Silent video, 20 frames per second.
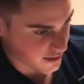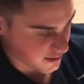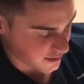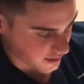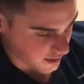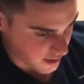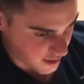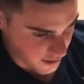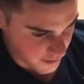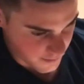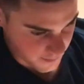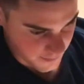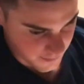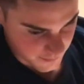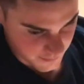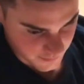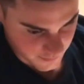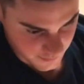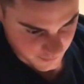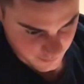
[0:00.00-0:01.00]

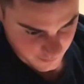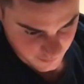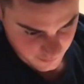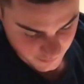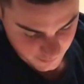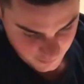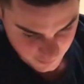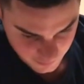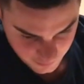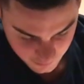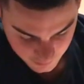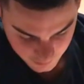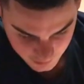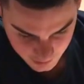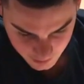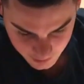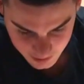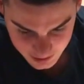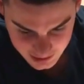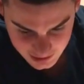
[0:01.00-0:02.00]

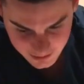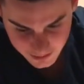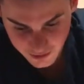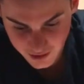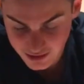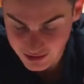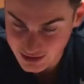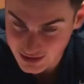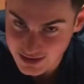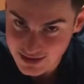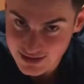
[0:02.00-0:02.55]
the one that's more on the